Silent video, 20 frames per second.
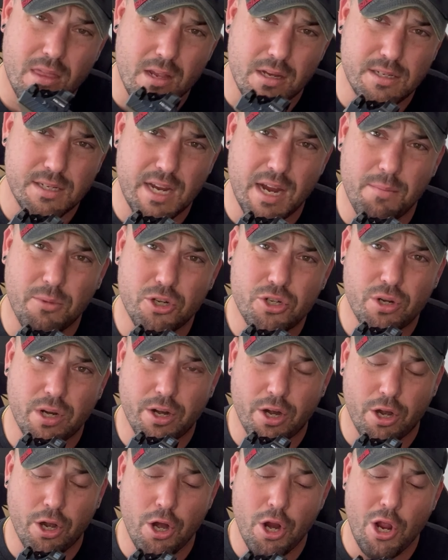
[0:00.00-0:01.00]
skimmer
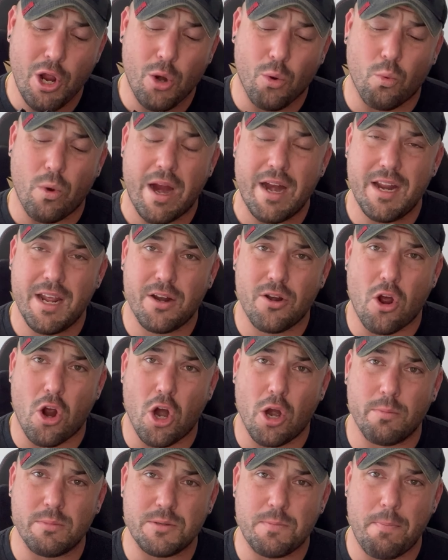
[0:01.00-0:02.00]
trigger, Radian
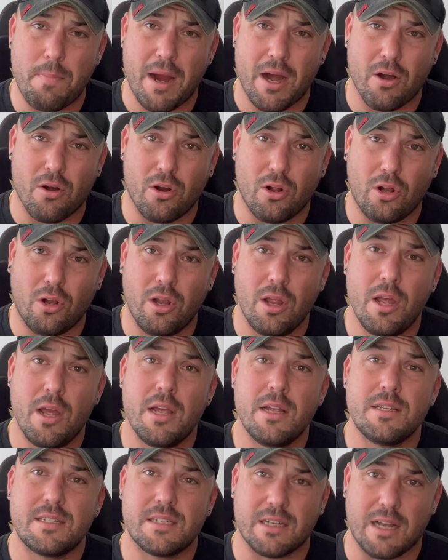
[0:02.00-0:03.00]
Arms barrel,
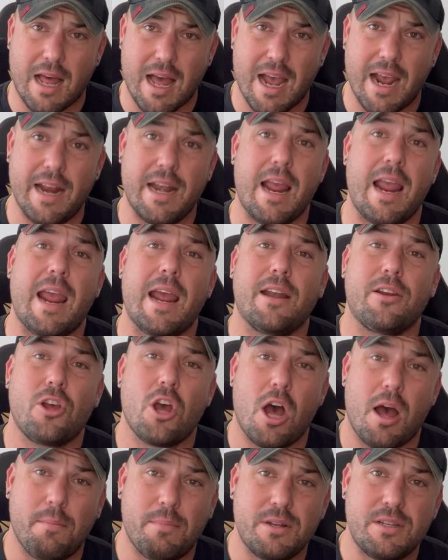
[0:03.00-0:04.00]
slide and
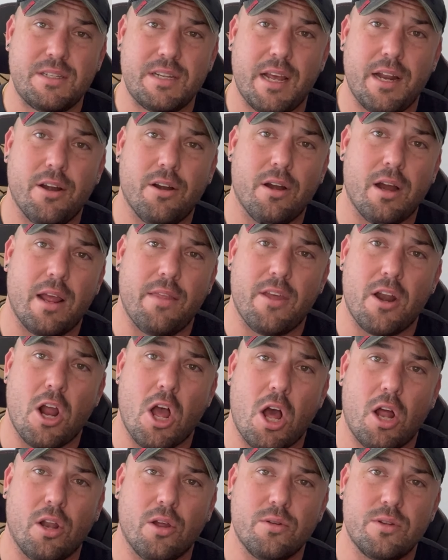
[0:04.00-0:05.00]
compensator, and then
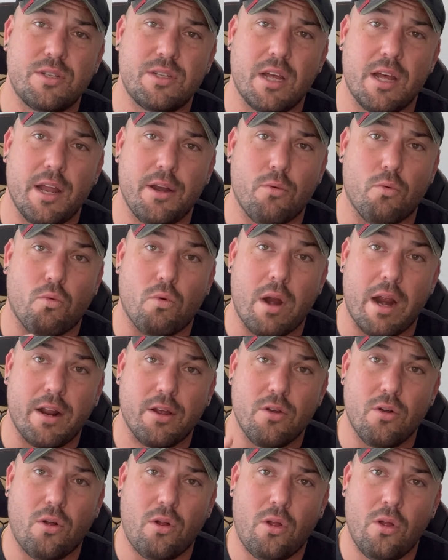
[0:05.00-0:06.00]
Holosun
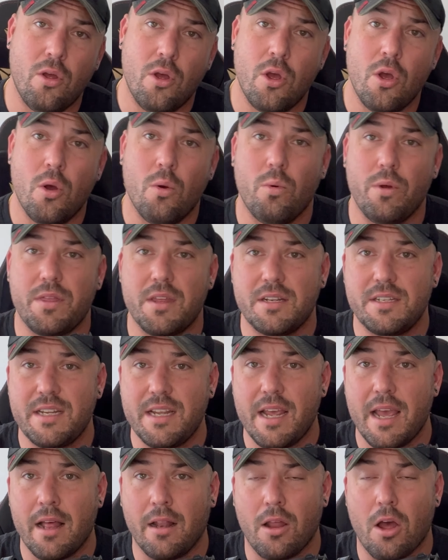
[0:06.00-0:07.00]
reticle with the
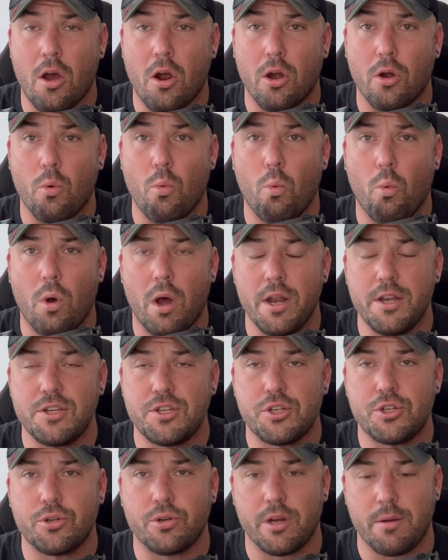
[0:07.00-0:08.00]
T L R one
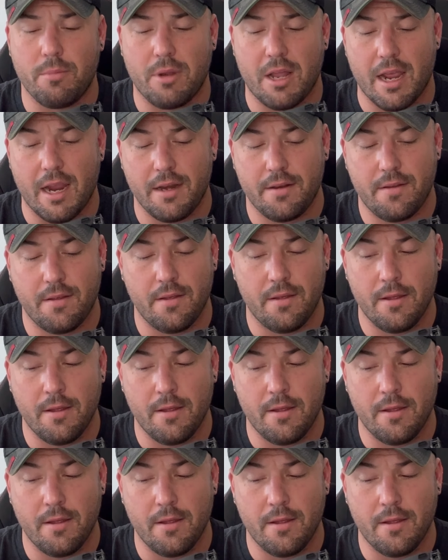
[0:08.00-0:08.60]
Streamlight.